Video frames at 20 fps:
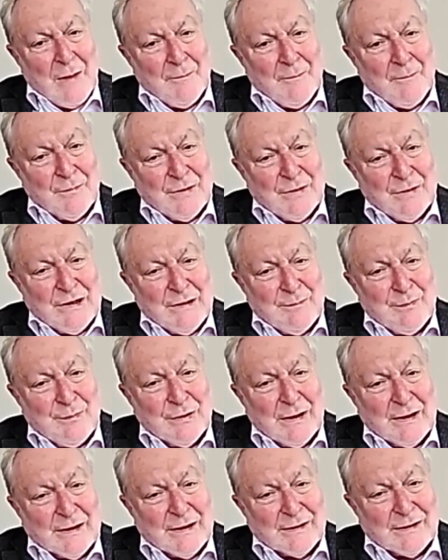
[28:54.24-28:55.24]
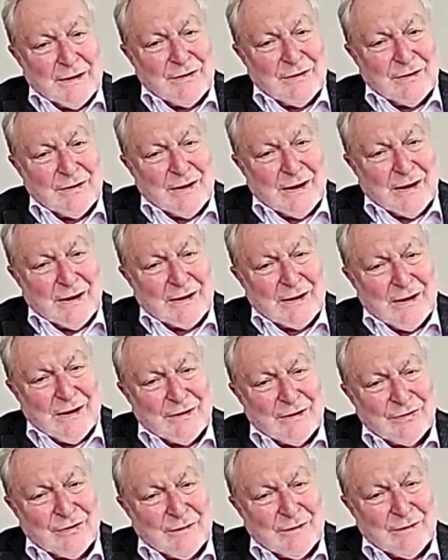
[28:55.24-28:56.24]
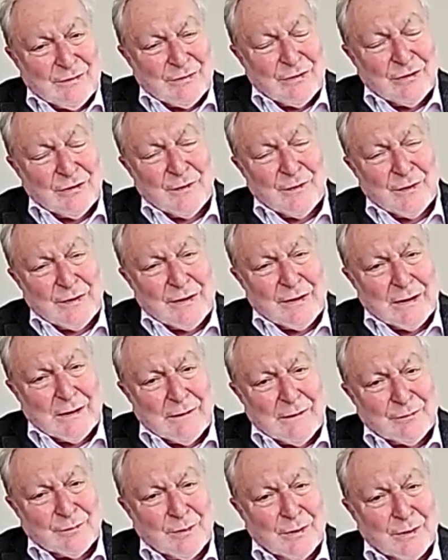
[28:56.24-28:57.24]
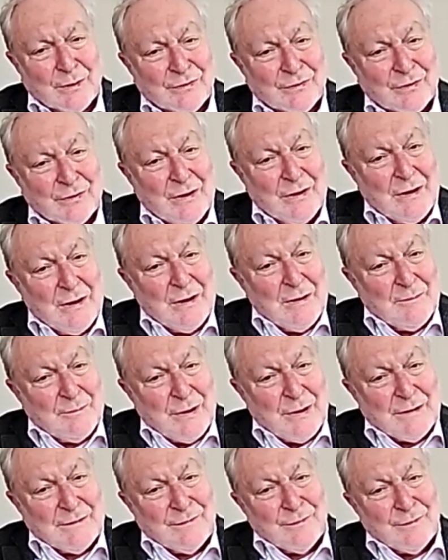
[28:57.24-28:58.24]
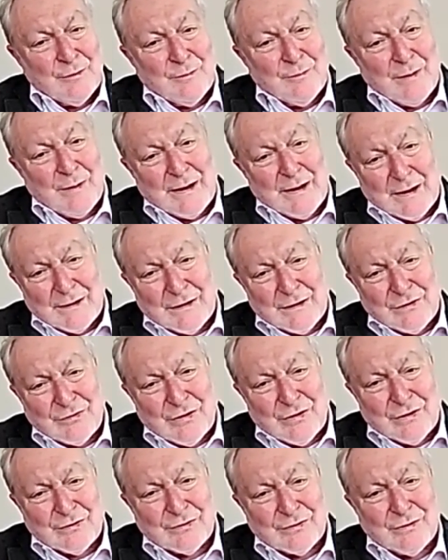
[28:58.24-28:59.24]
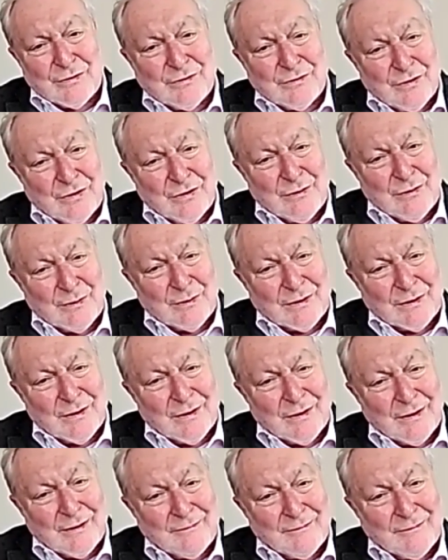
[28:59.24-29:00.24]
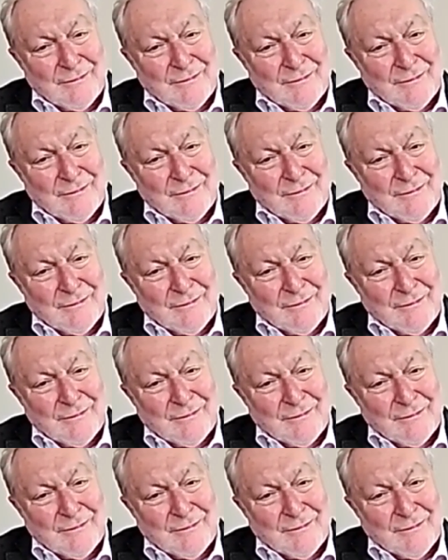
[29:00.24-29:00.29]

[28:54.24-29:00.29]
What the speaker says: manipulate getting their care services for their loved ones paid for by NHS continuing care,